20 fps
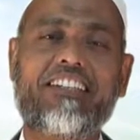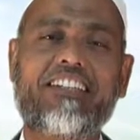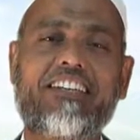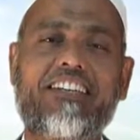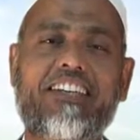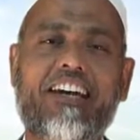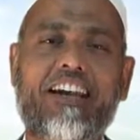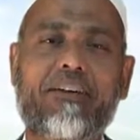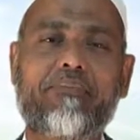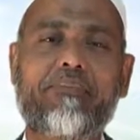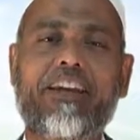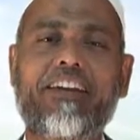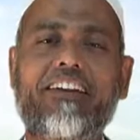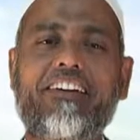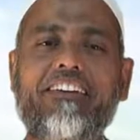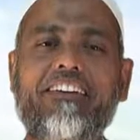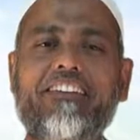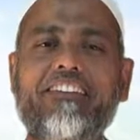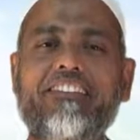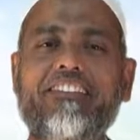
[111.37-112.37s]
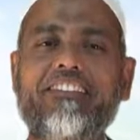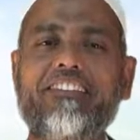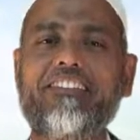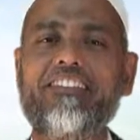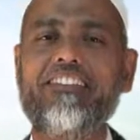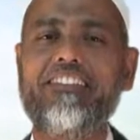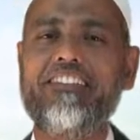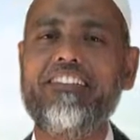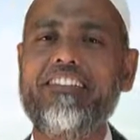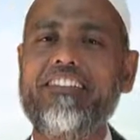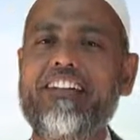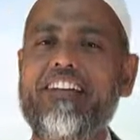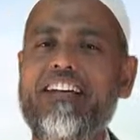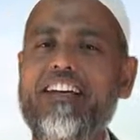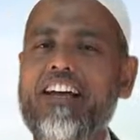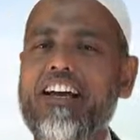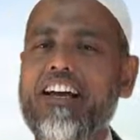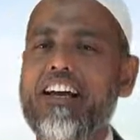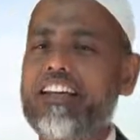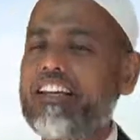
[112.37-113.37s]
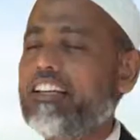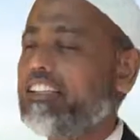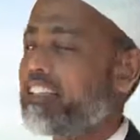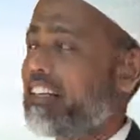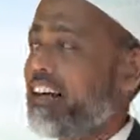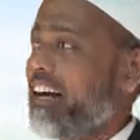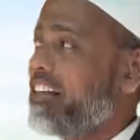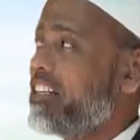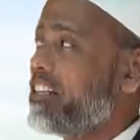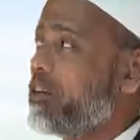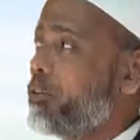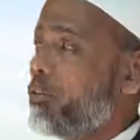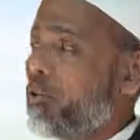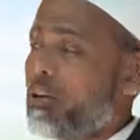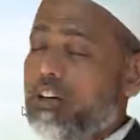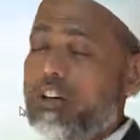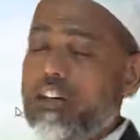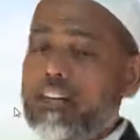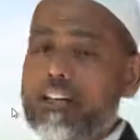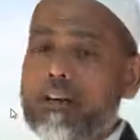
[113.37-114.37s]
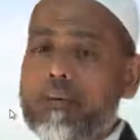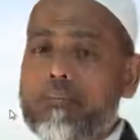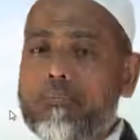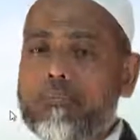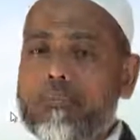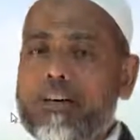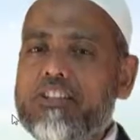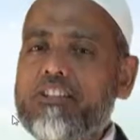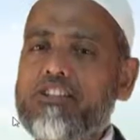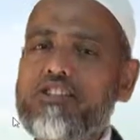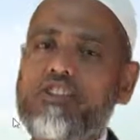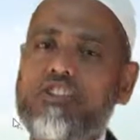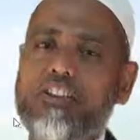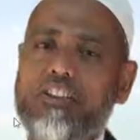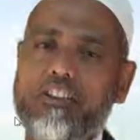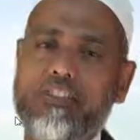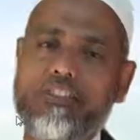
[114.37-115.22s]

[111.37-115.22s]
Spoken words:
in Arabic. Let's write a word masjid.